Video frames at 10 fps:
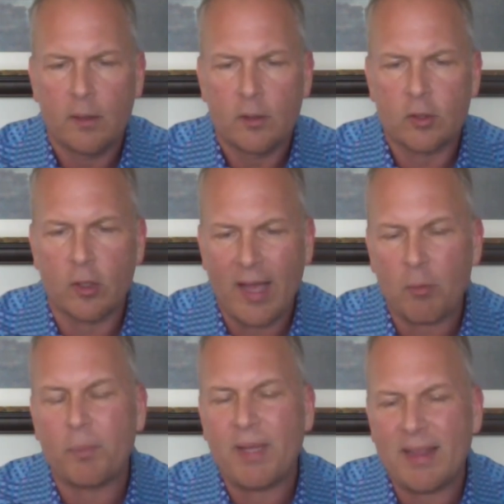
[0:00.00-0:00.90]
So that
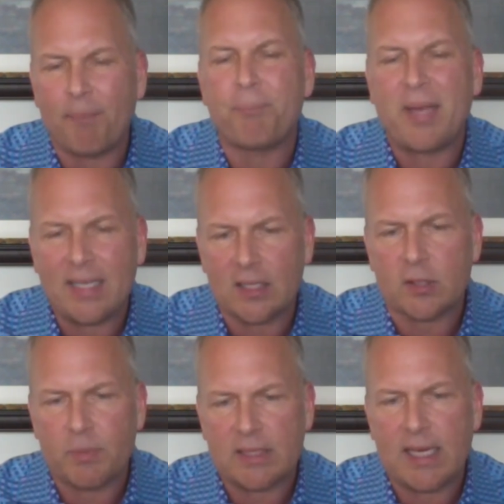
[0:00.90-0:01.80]
would be the biggest
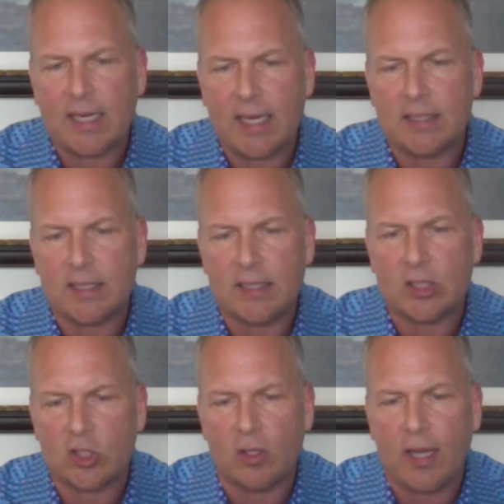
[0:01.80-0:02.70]
mistake I see
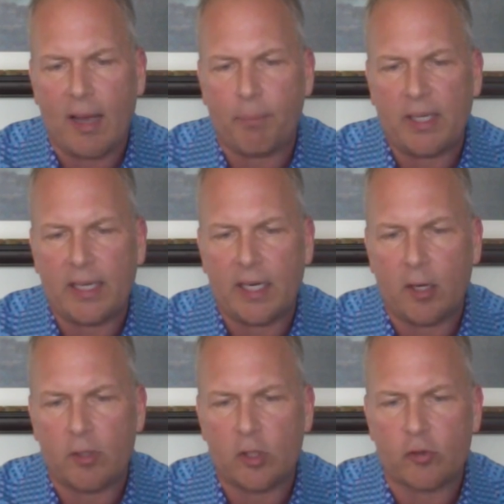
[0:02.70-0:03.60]
still happening in
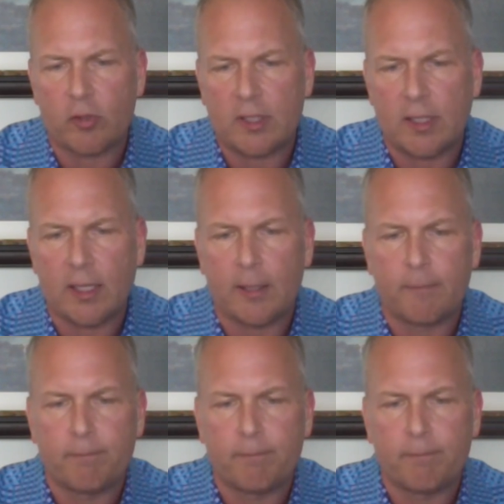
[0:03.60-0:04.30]
our industry today.